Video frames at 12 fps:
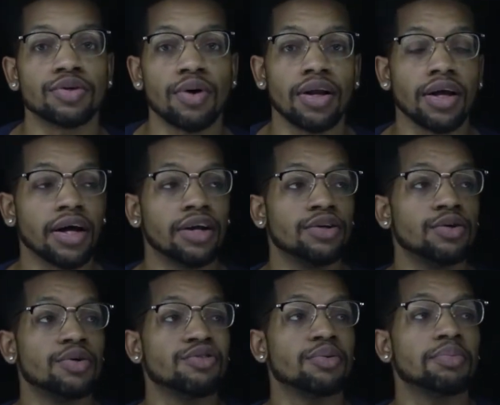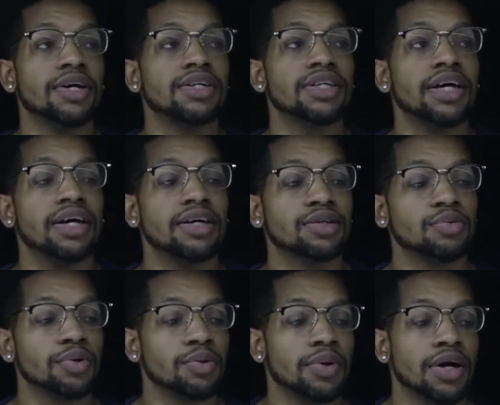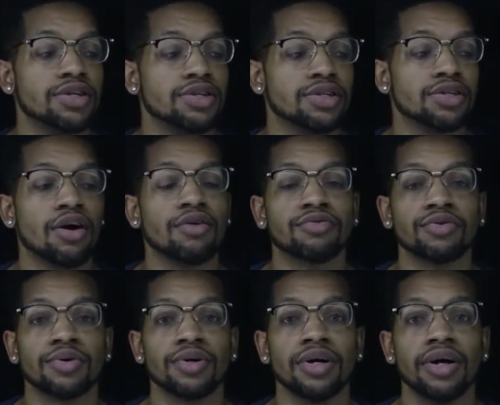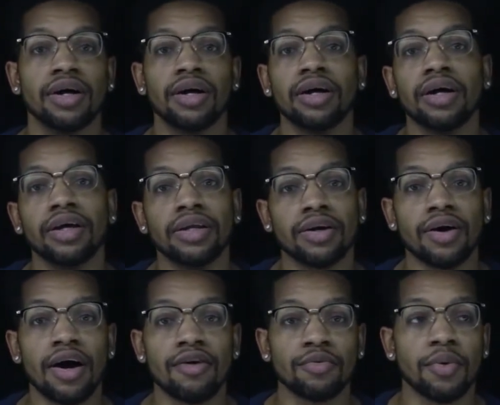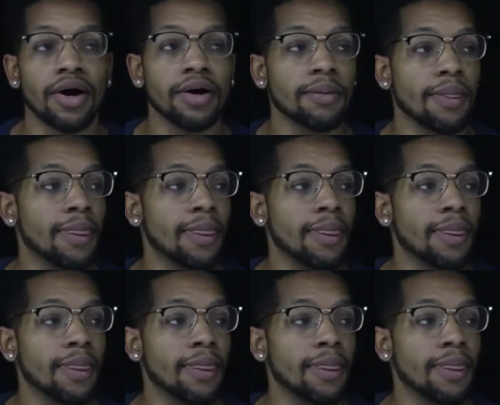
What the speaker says: So all I got to do is replace x with what I just solved for, and then I'll have y.